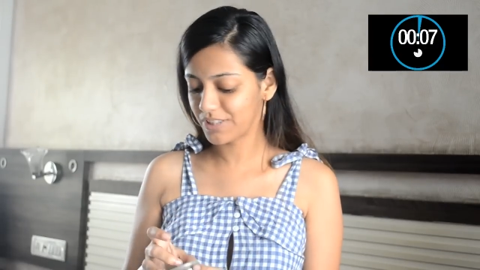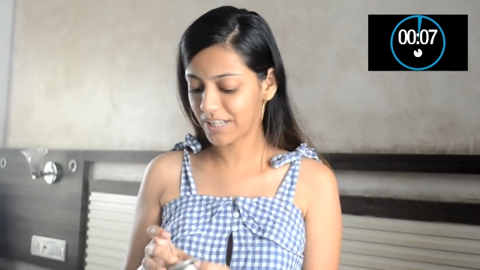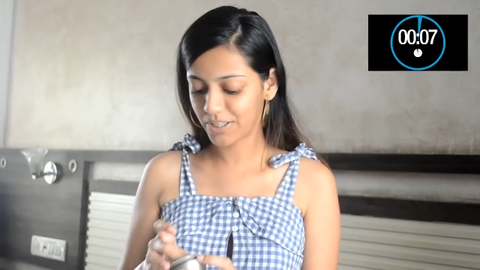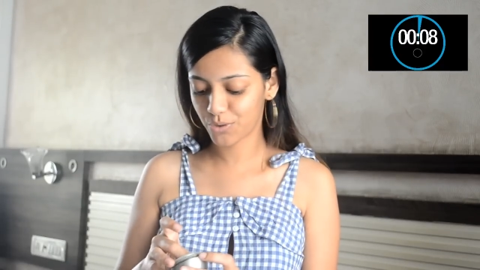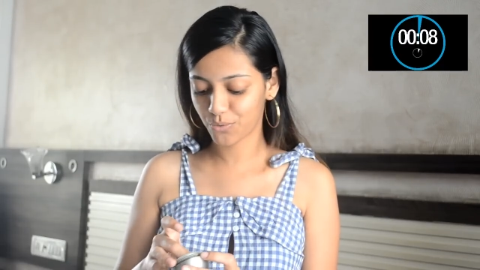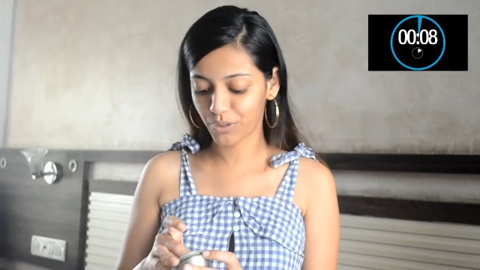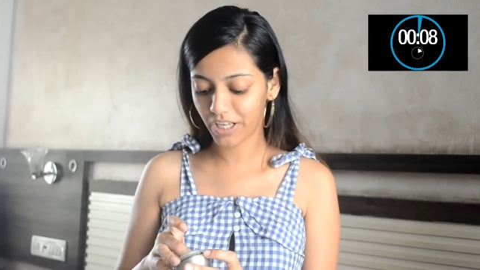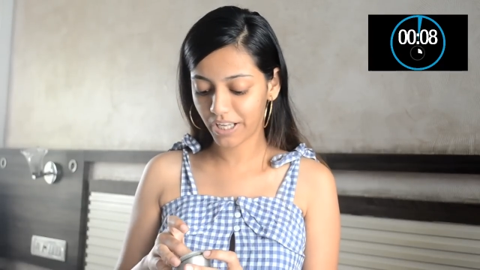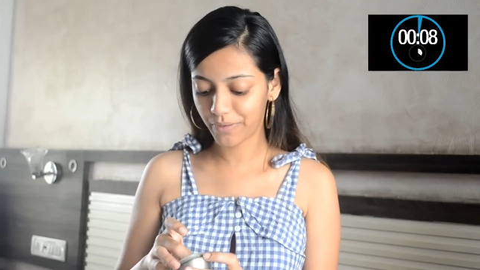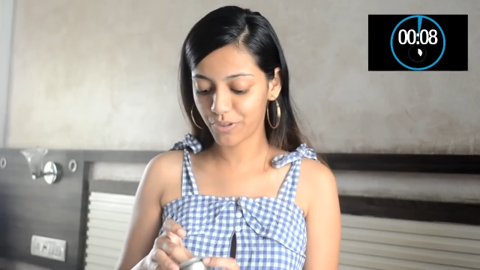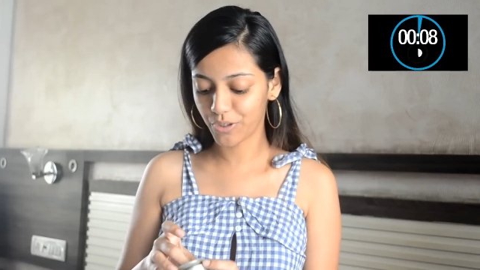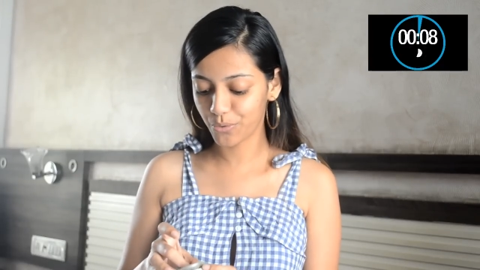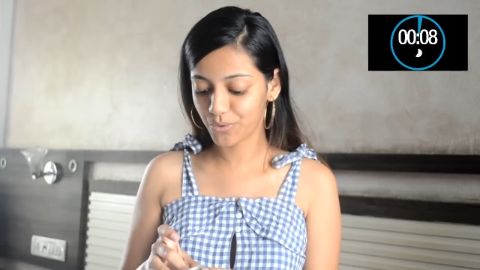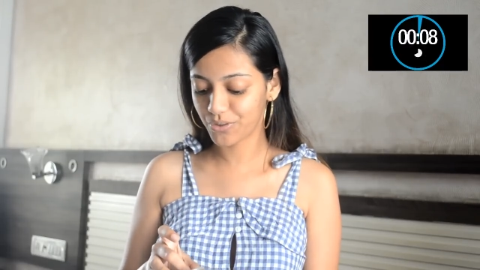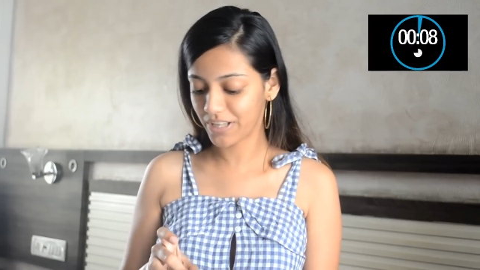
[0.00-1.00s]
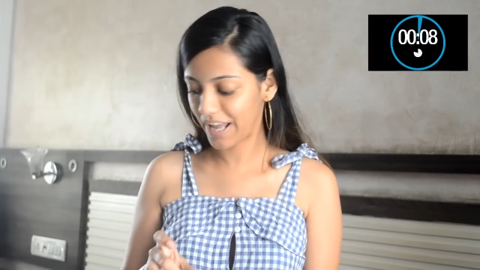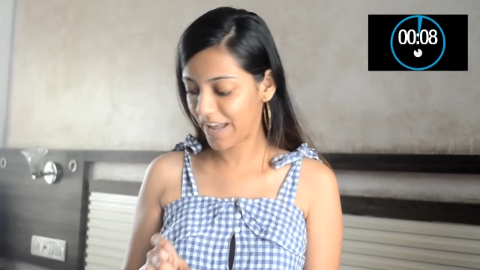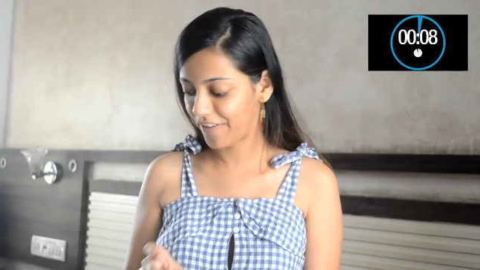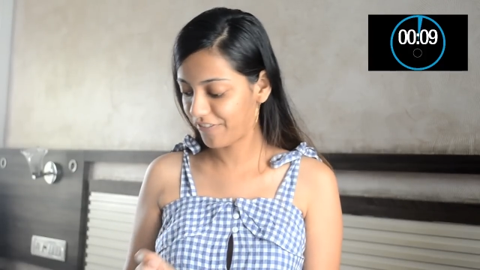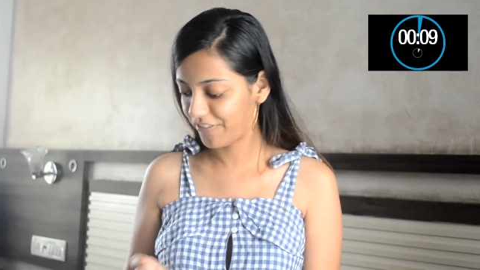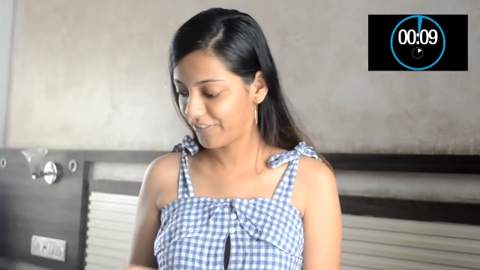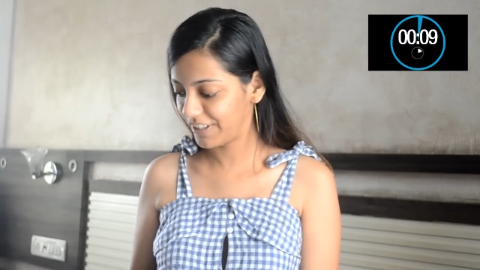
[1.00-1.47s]
That's what I use
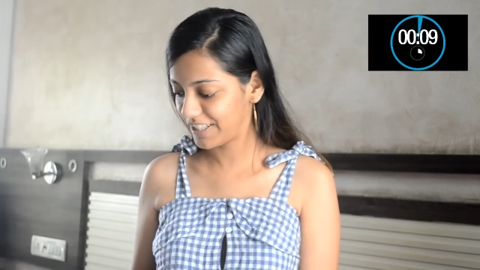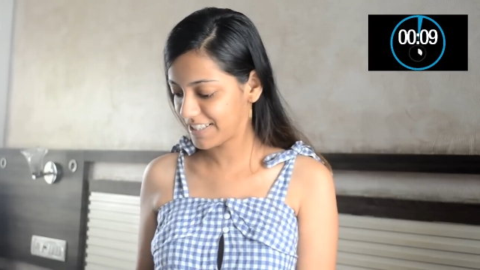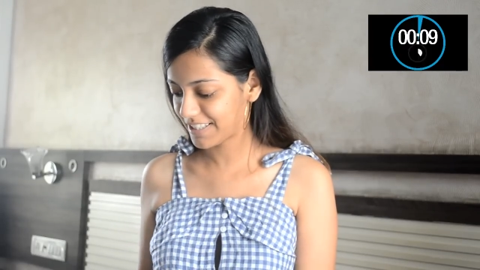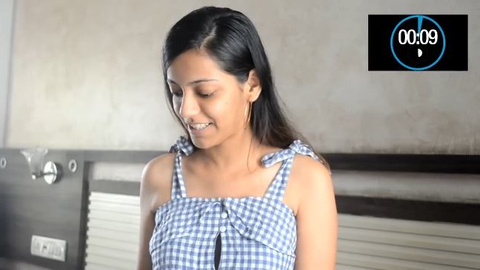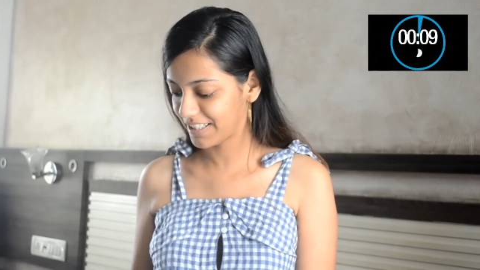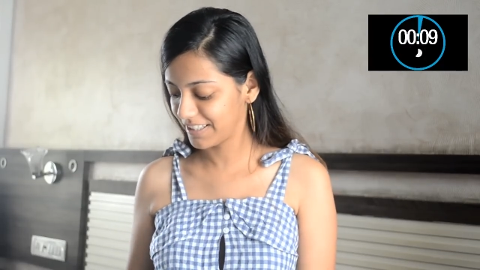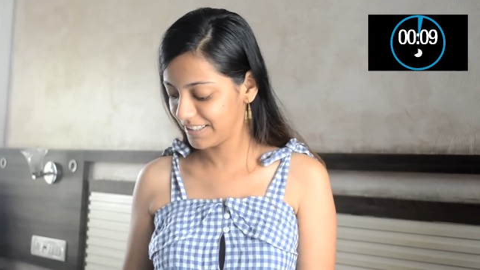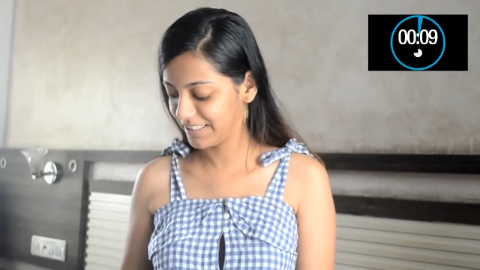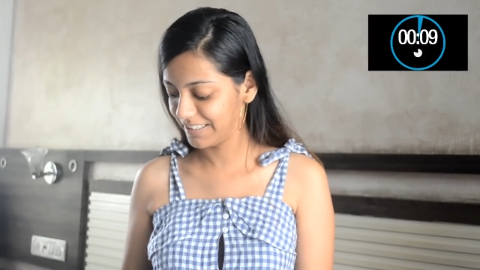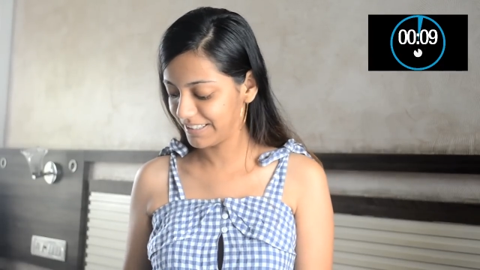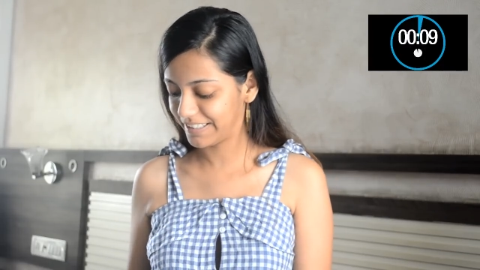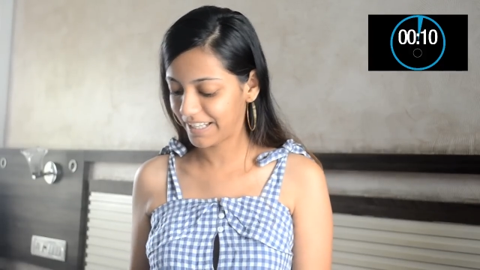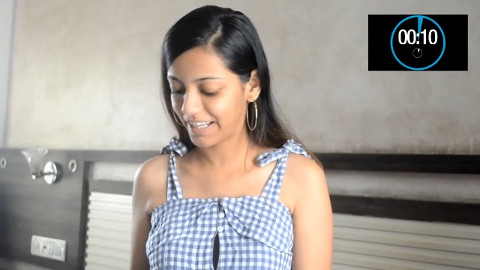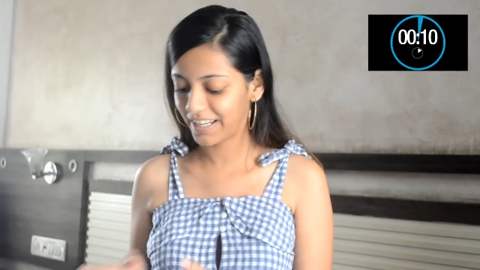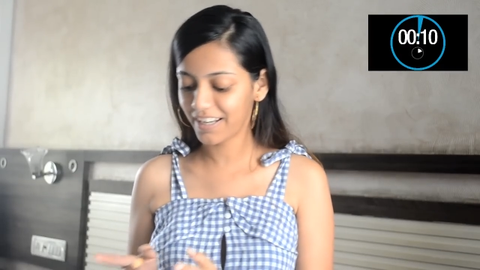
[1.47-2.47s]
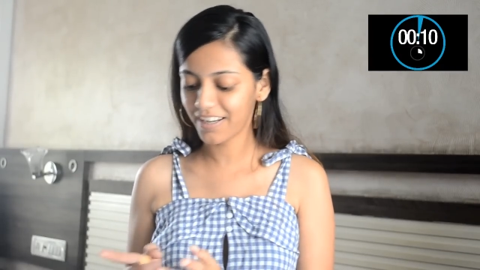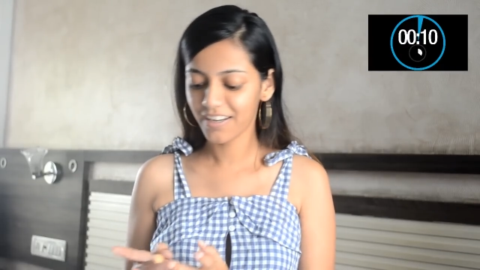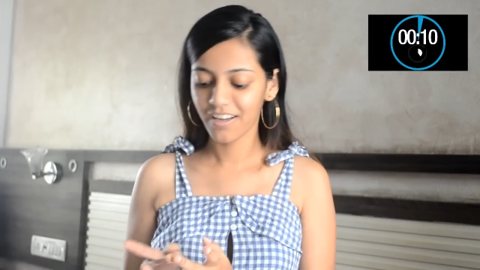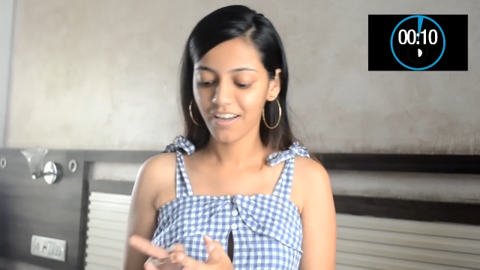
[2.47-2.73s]
every single day.